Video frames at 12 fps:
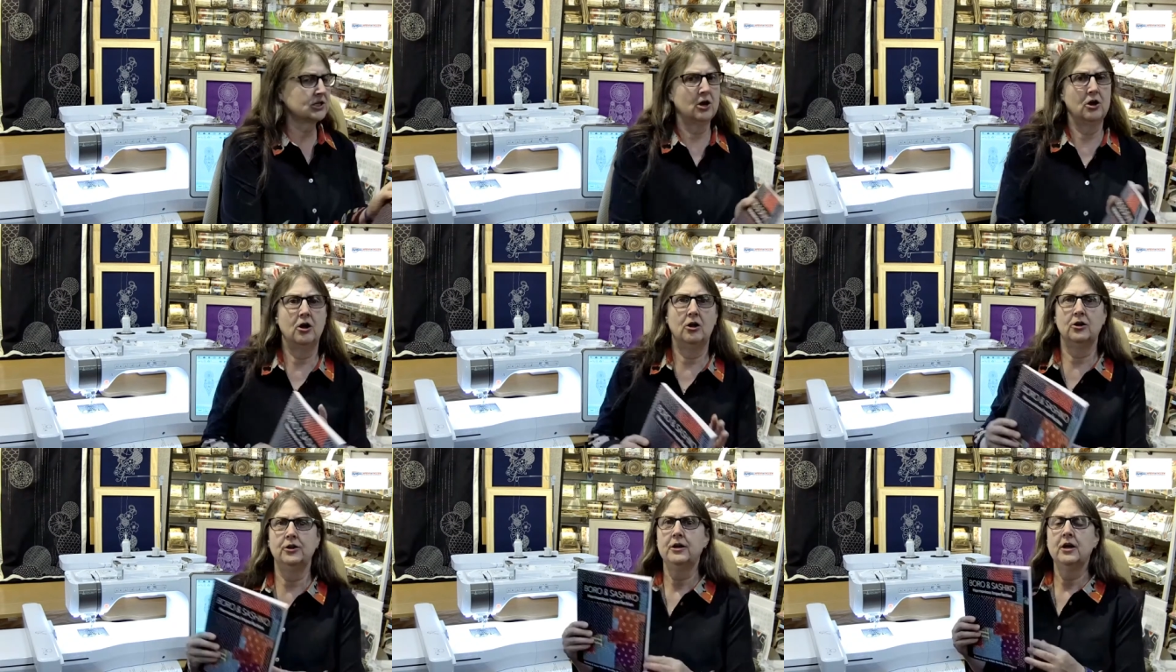called
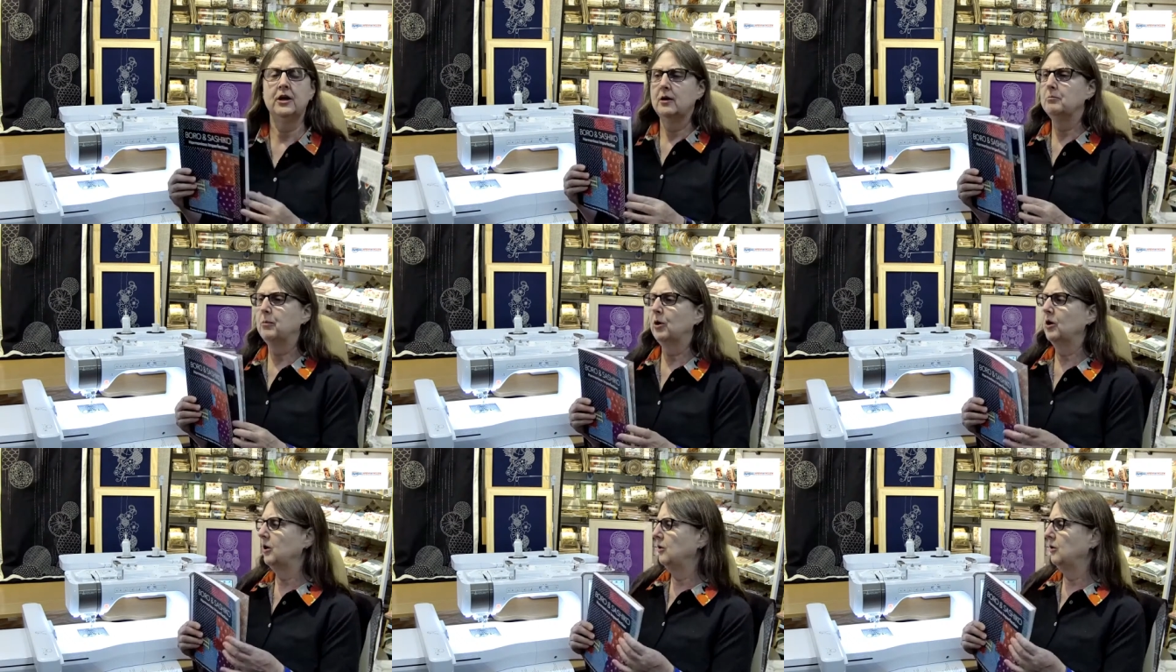
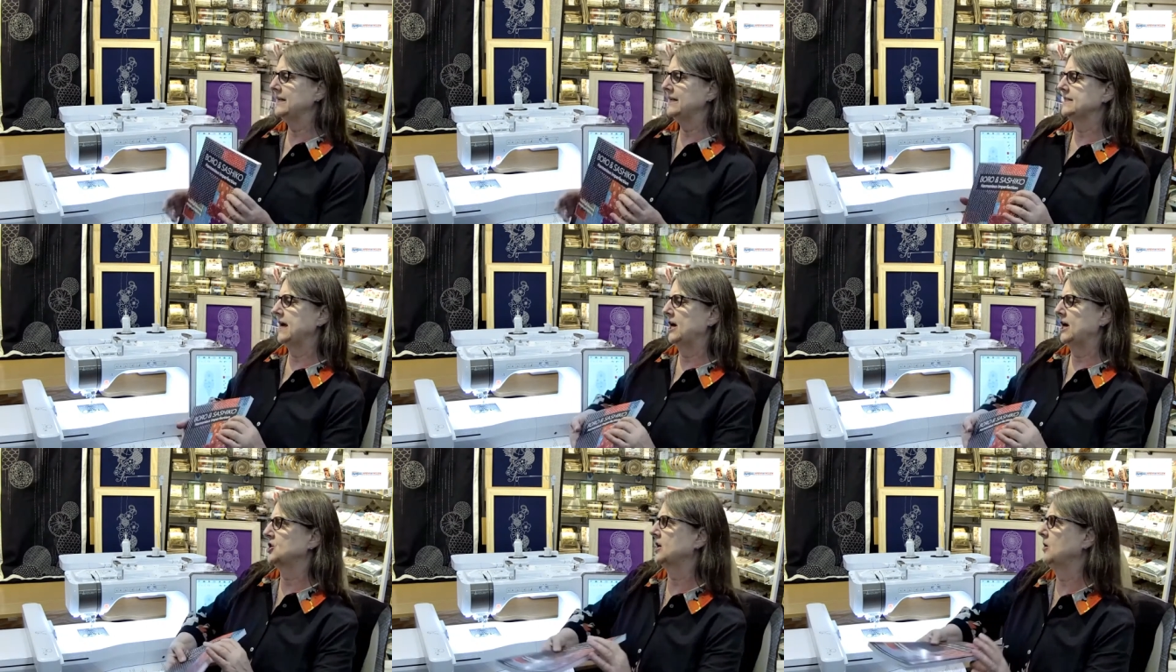Boro and
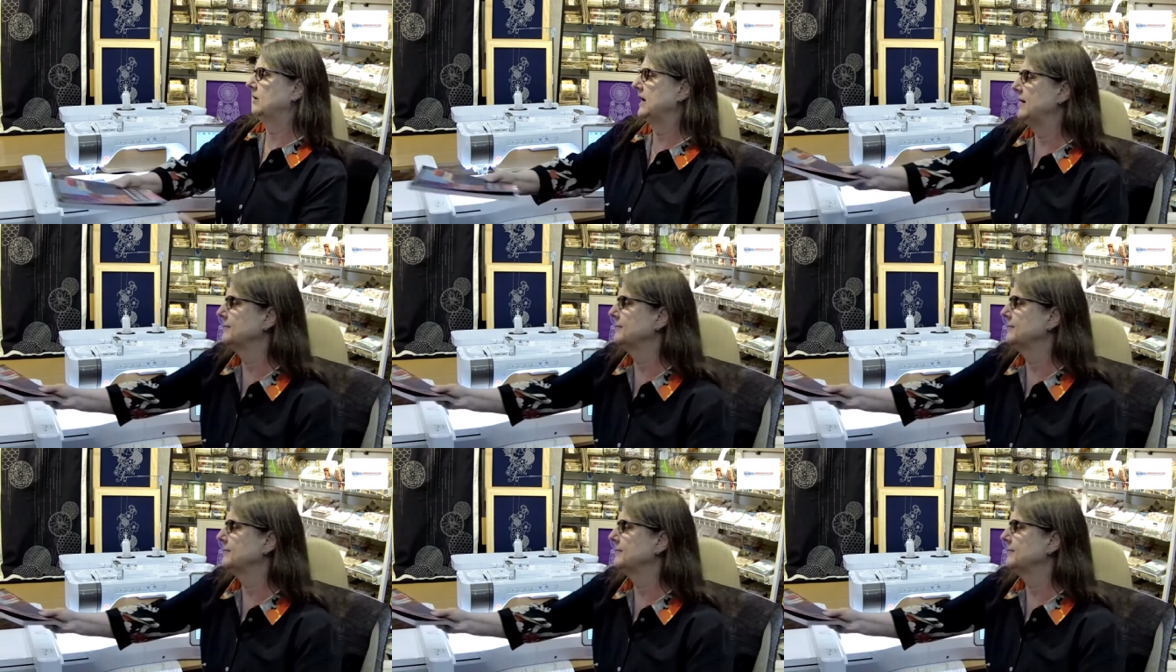Sashiko. And I'm going